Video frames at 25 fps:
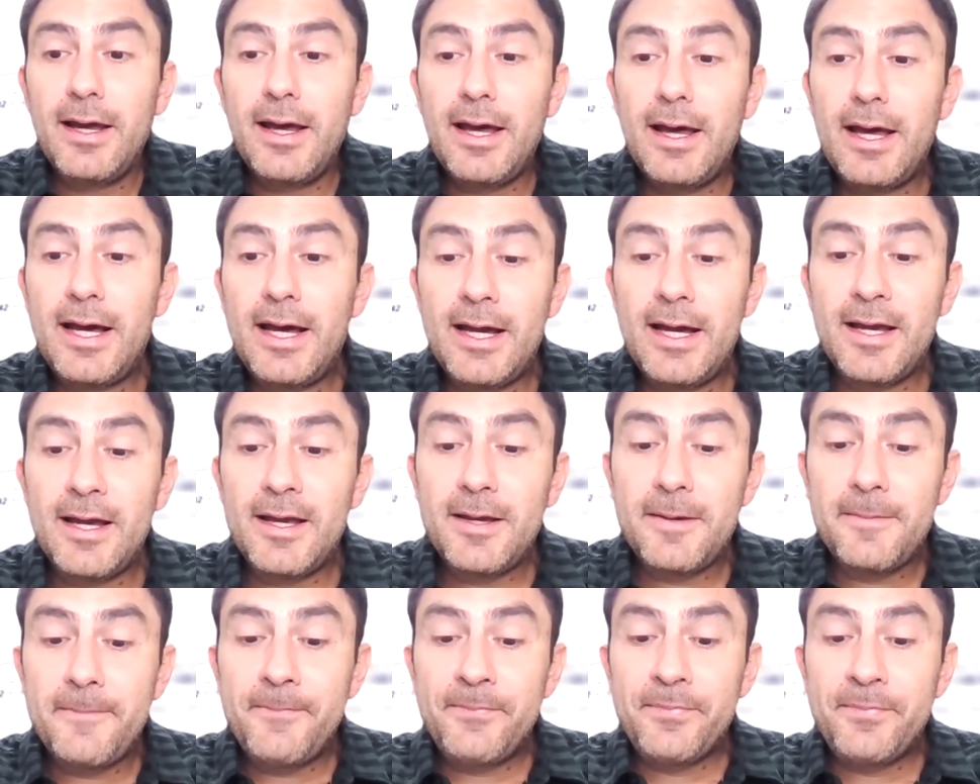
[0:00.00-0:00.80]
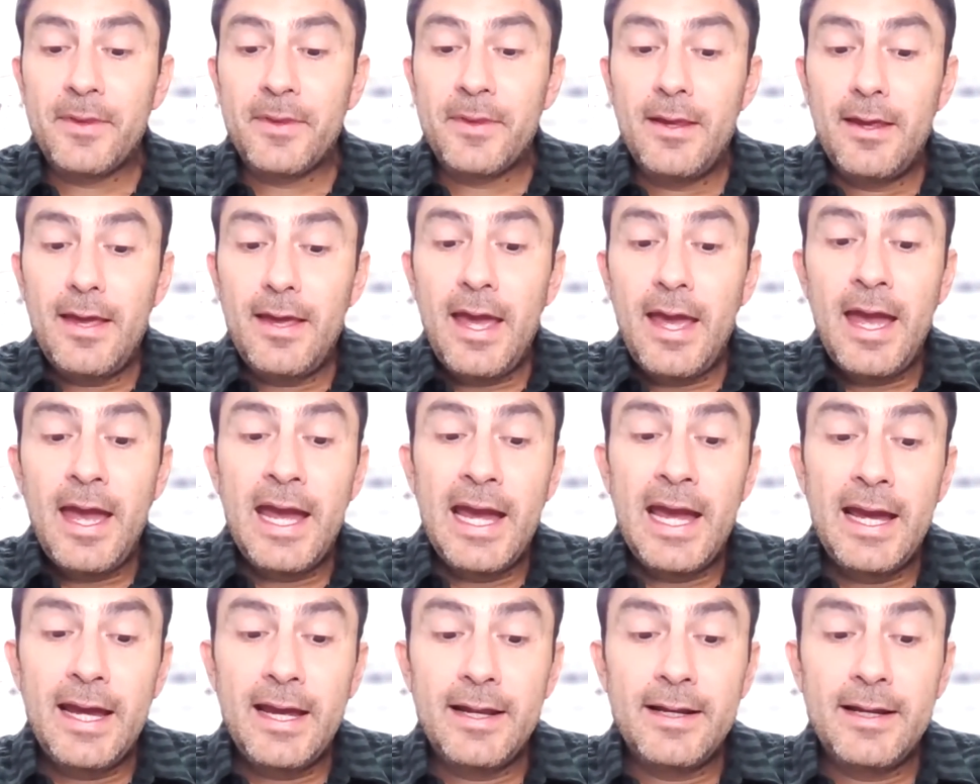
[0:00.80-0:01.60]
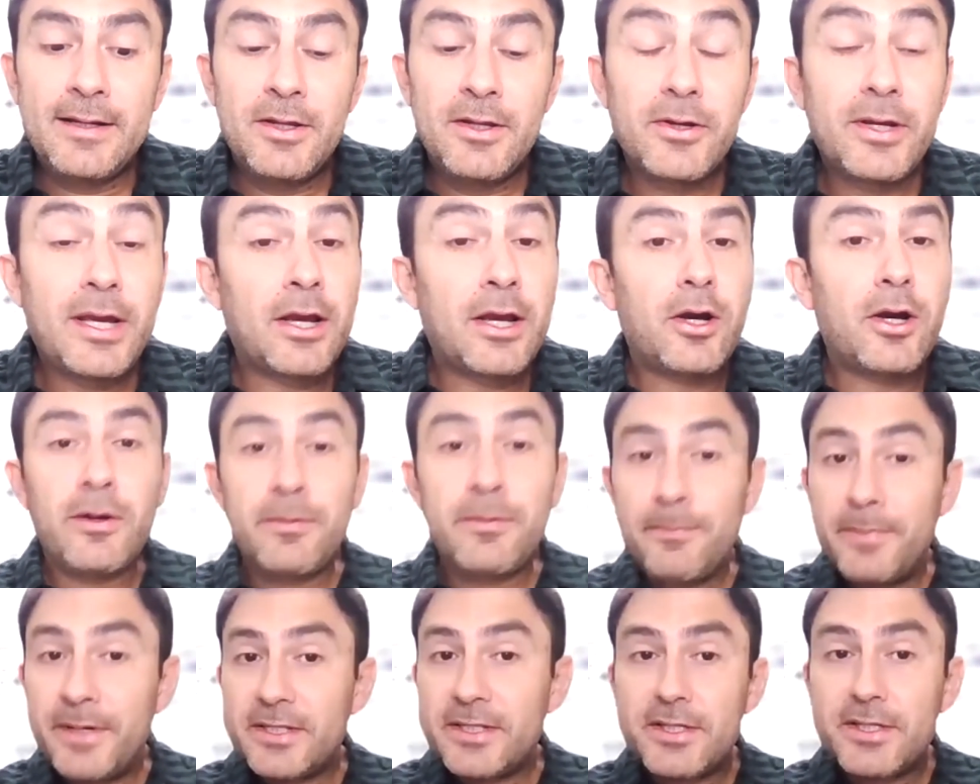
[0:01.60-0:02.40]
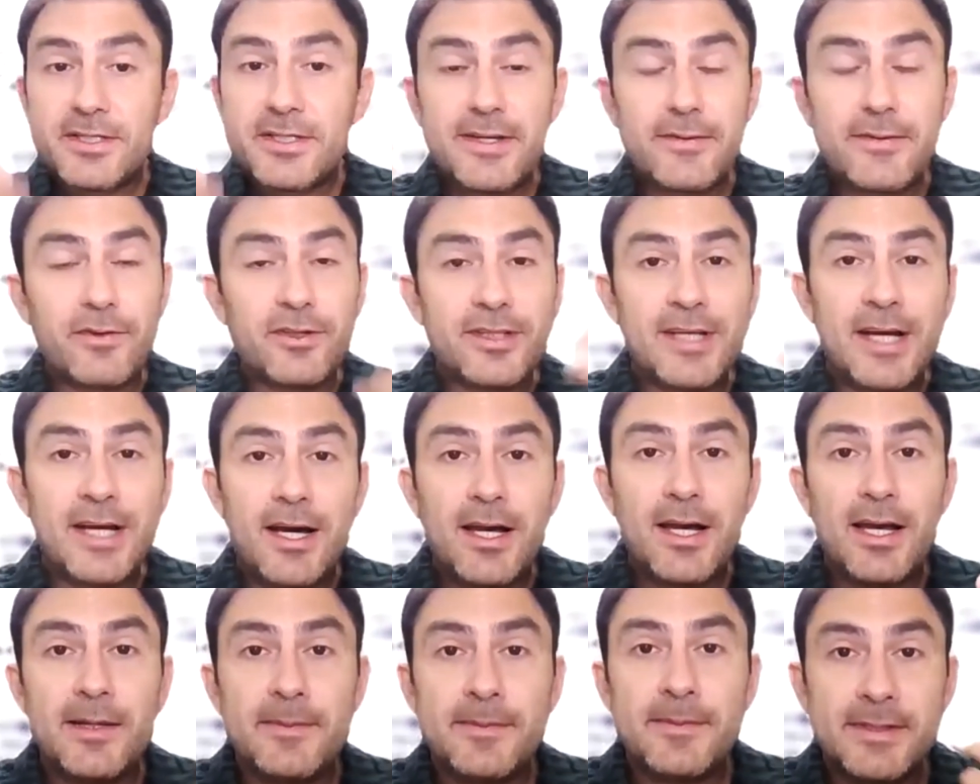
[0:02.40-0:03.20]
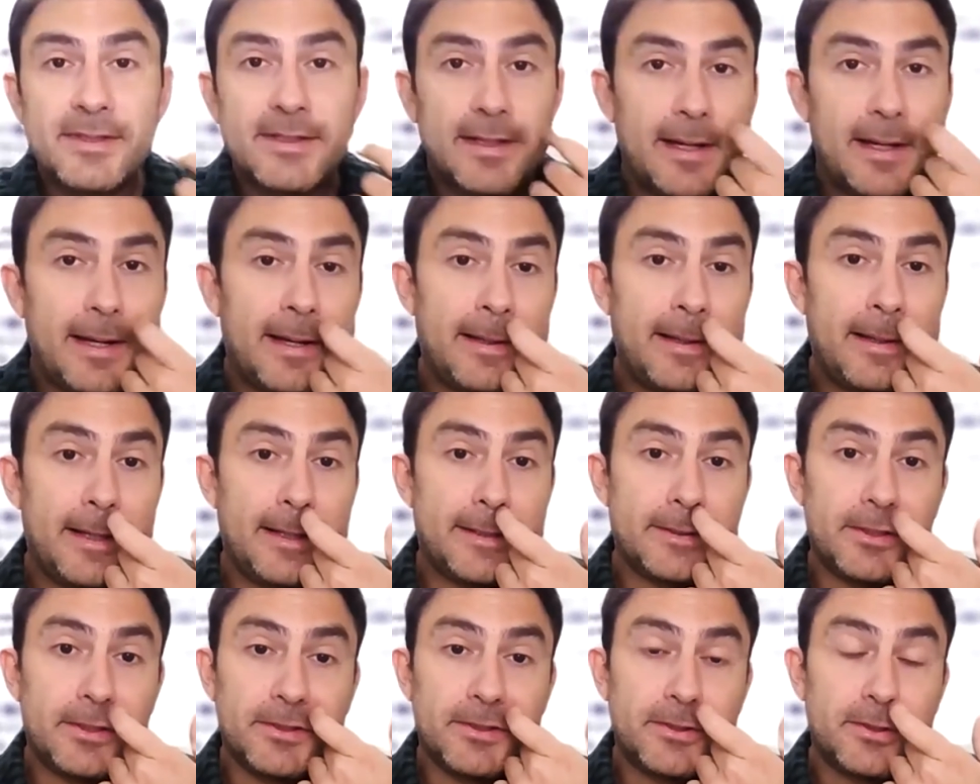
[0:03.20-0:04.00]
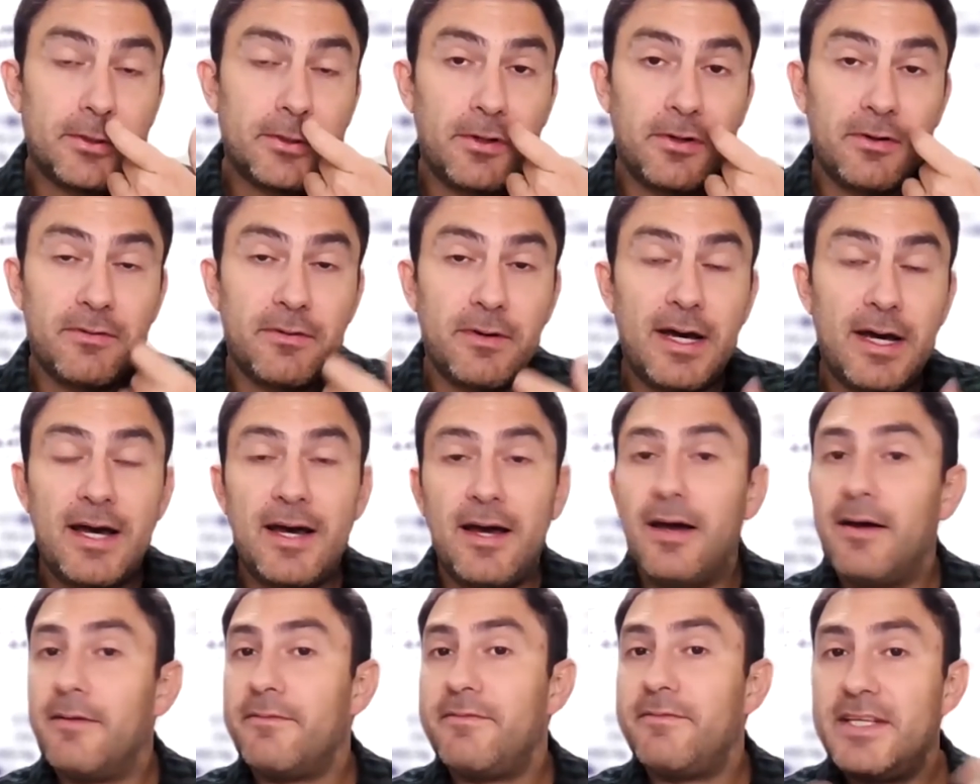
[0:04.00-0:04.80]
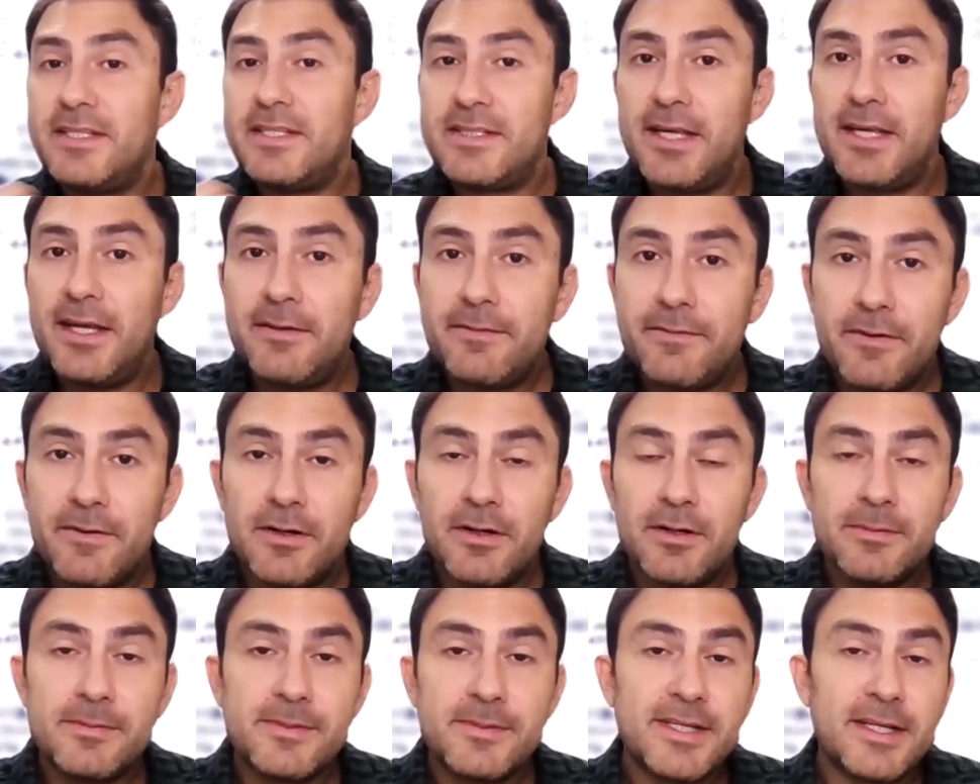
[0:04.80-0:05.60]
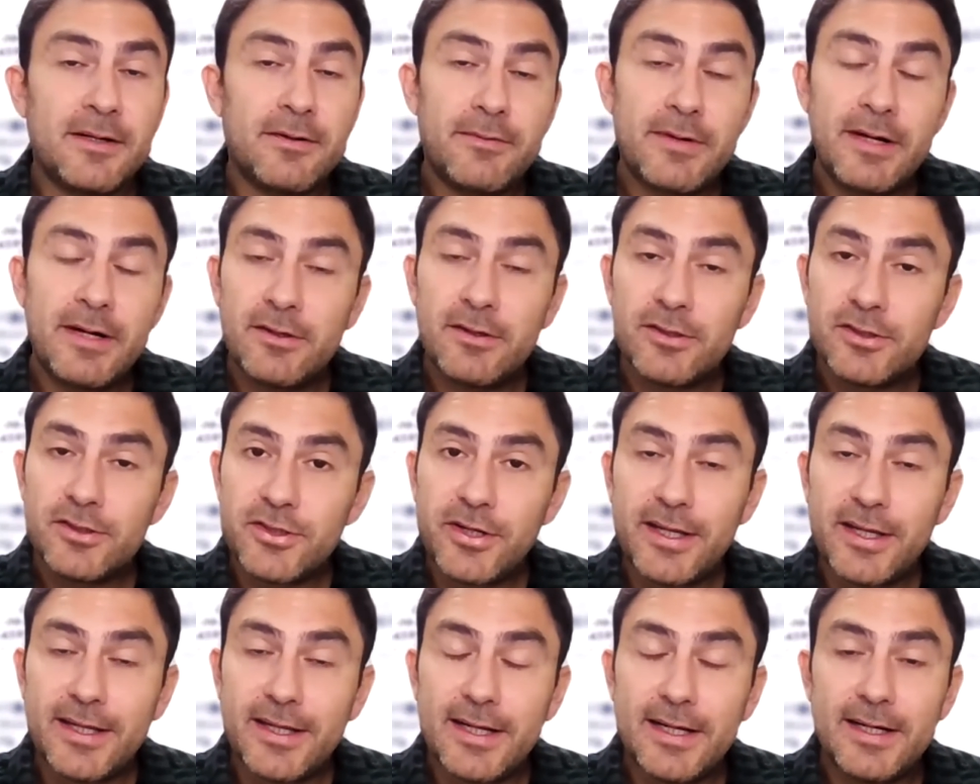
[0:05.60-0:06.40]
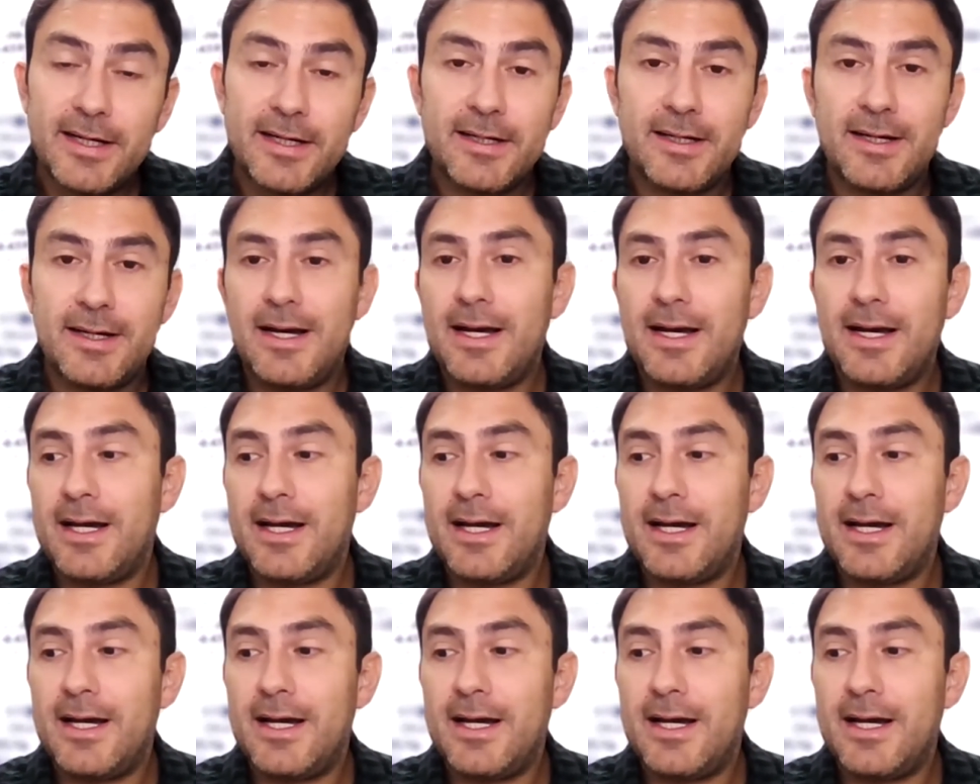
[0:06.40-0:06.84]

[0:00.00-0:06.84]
And you can go and pitch several times. And there's also VC firms in around Australia.